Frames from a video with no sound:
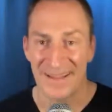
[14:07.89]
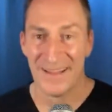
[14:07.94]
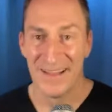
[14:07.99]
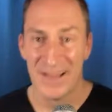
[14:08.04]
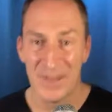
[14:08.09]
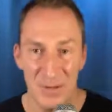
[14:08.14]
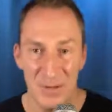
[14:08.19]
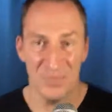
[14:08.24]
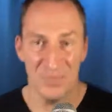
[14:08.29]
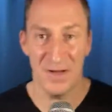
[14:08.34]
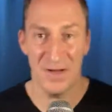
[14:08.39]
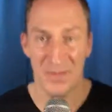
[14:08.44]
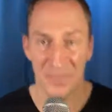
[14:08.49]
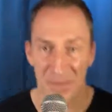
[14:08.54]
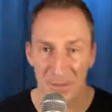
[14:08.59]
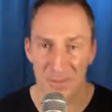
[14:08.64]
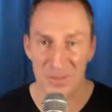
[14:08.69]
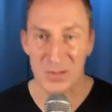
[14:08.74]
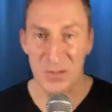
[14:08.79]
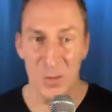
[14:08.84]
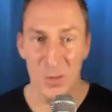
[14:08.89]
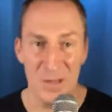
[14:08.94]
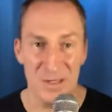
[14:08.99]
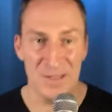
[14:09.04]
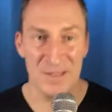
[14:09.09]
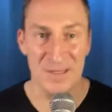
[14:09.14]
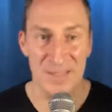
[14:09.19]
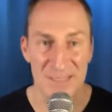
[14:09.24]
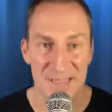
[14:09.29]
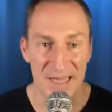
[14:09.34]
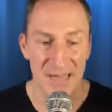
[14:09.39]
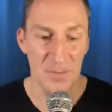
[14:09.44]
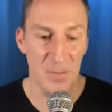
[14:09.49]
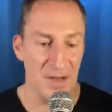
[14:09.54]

It'd be funny if it was always the same,